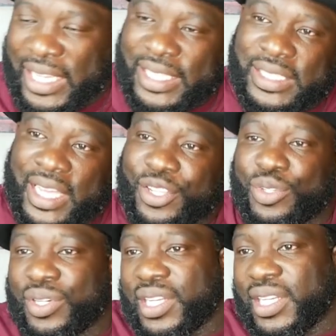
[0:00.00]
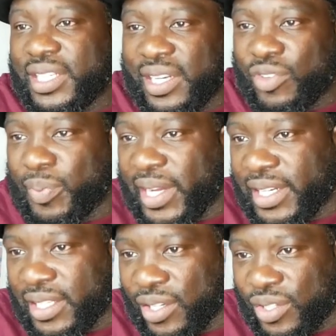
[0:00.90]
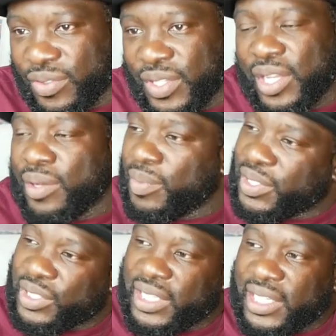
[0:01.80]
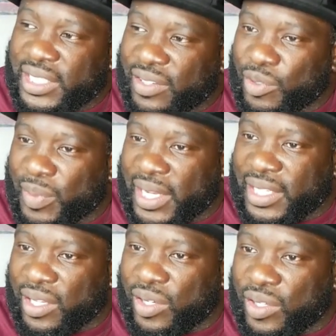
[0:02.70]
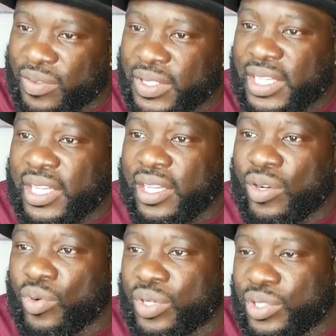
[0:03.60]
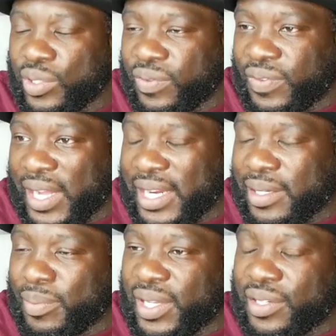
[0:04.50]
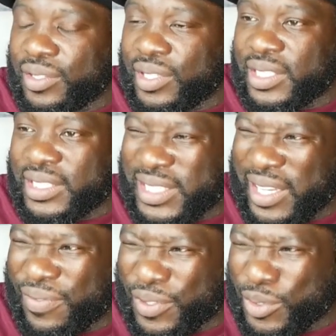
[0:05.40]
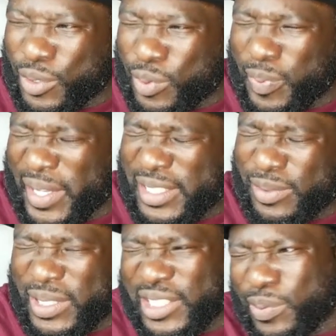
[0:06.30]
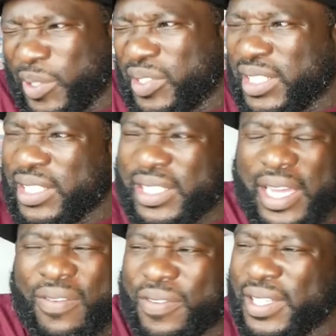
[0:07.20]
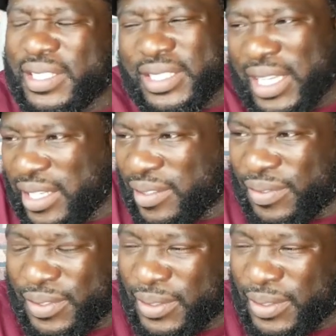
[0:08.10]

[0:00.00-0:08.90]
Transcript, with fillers: It's like you're cutting everybody off, but you're cutting everybody off in order to find a better, a safer space, because spirits say you're not feeling safe.